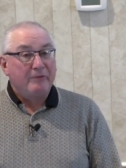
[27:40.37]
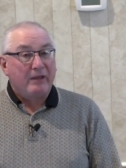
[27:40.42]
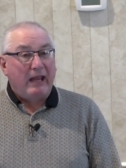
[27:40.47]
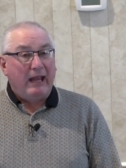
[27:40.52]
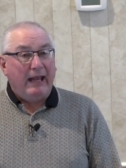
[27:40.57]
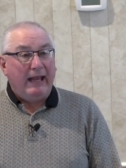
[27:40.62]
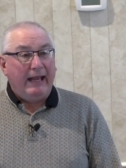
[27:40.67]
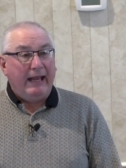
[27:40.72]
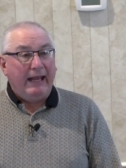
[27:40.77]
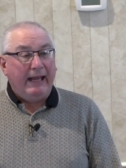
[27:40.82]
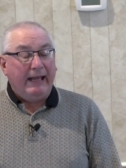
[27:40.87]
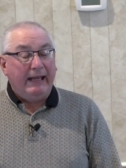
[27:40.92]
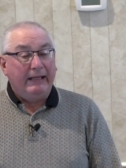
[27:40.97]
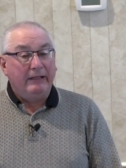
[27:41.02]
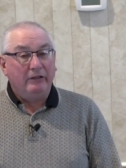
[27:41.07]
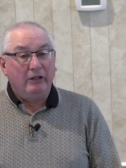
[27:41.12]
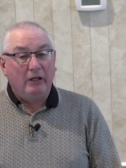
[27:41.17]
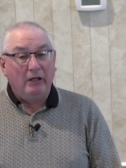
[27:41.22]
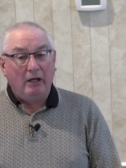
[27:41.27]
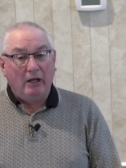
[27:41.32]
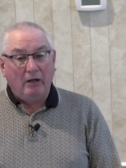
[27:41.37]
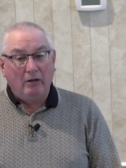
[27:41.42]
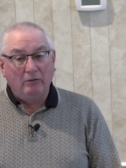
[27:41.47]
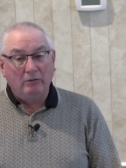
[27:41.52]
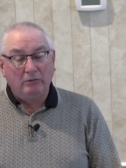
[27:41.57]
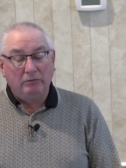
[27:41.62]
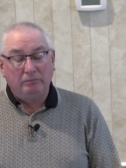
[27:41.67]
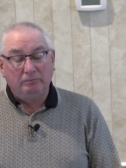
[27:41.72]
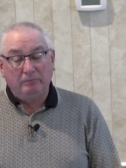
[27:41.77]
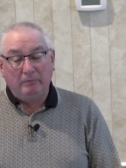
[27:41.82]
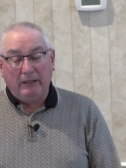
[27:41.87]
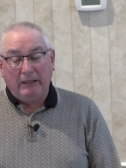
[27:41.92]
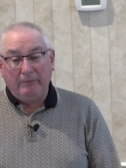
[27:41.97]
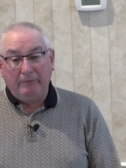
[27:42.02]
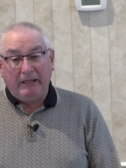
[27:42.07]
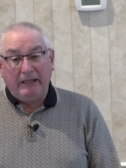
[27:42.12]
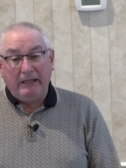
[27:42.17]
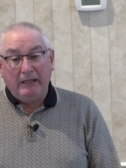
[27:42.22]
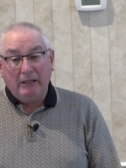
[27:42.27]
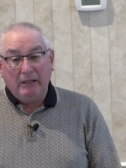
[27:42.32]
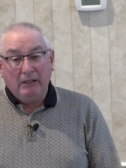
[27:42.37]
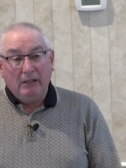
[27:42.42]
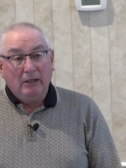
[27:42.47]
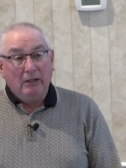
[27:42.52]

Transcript: And, you know, maybe